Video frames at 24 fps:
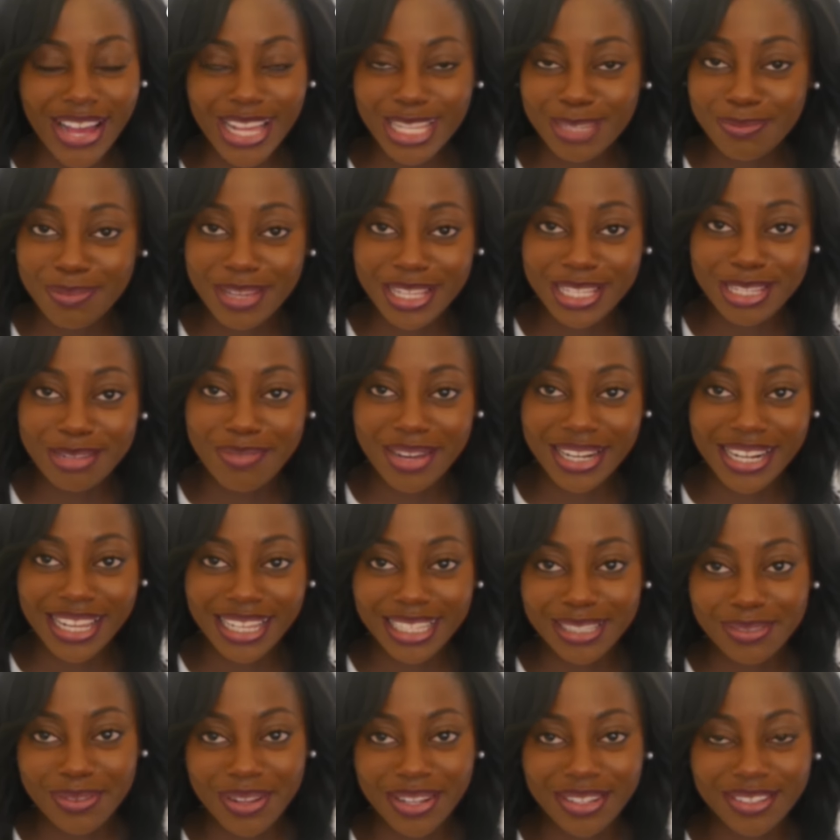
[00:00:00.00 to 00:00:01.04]
I'll speak to you in my
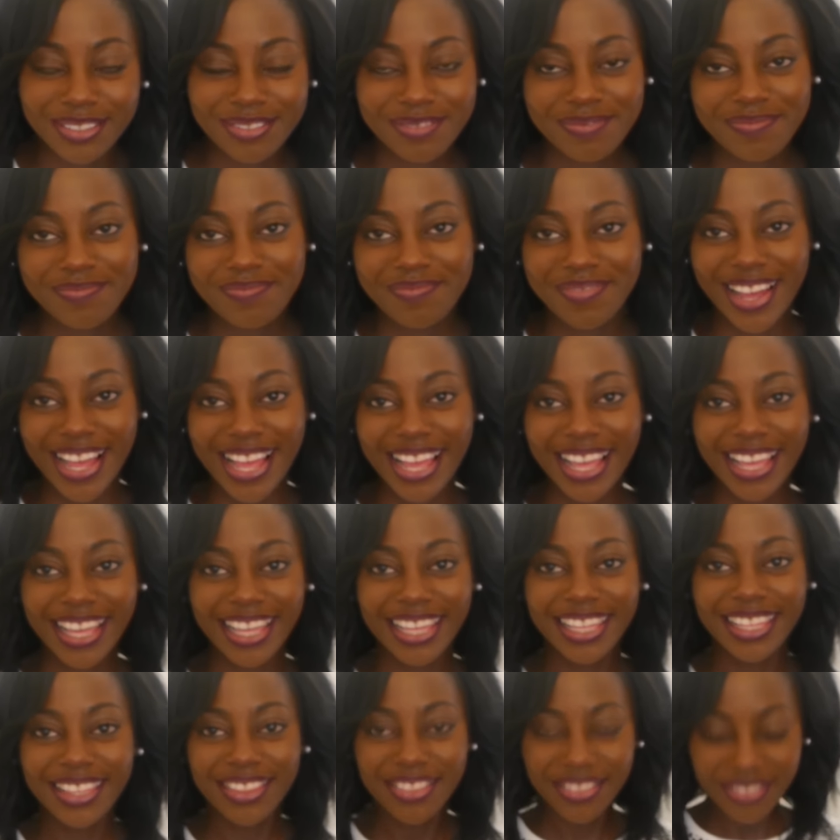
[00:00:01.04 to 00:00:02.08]
next one.
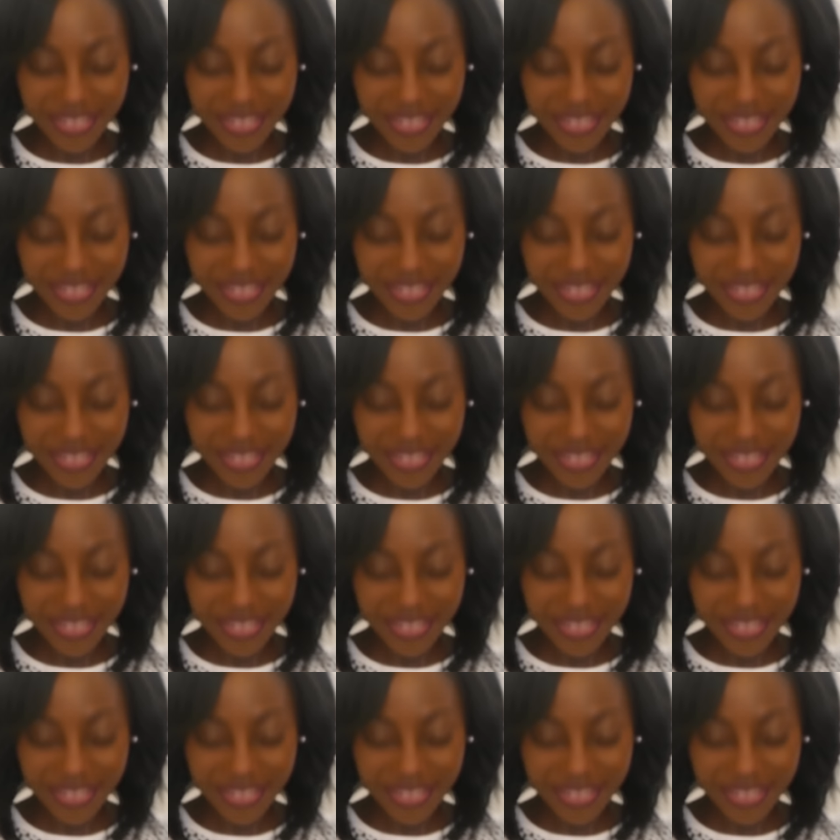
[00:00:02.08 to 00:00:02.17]
Bye.